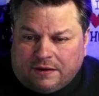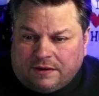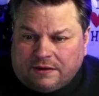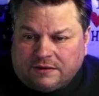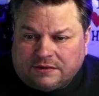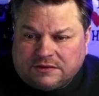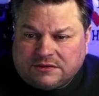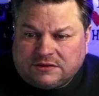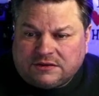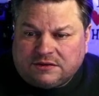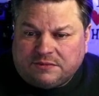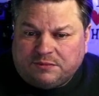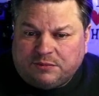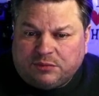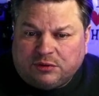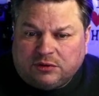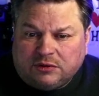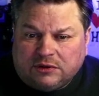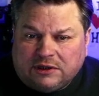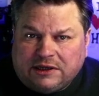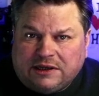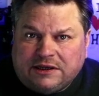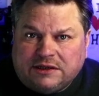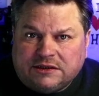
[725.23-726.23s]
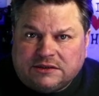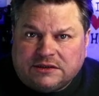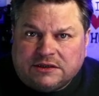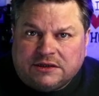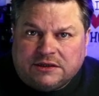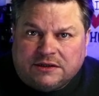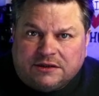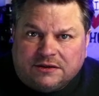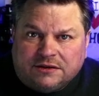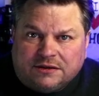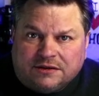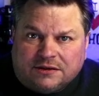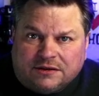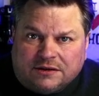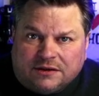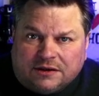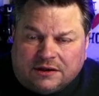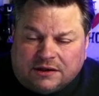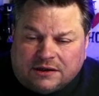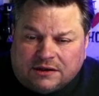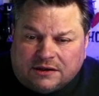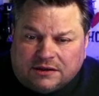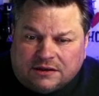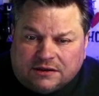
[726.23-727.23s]
simple, easy
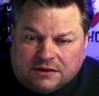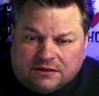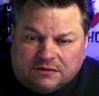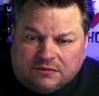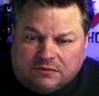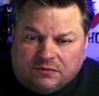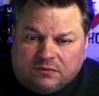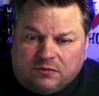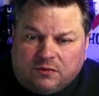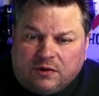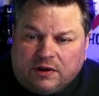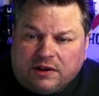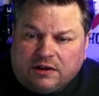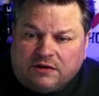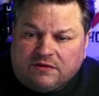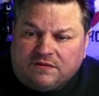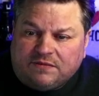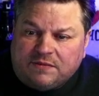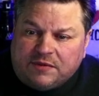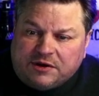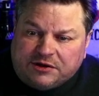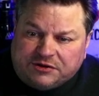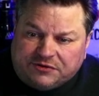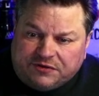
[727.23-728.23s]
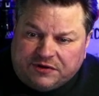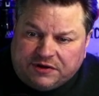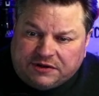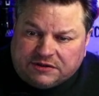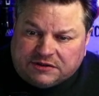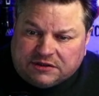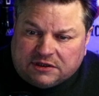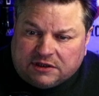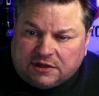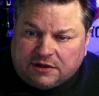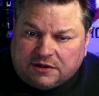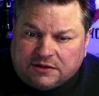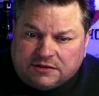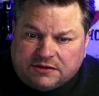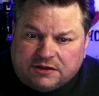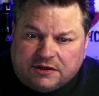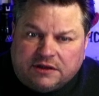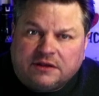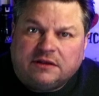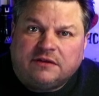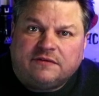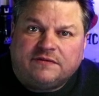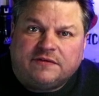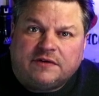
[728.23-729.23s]
way of measuring salinity
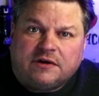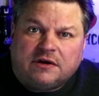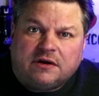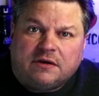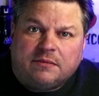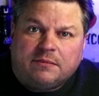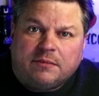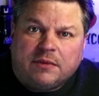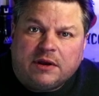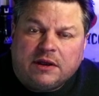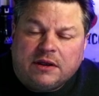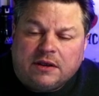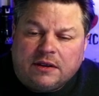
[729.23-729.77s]
in the farm,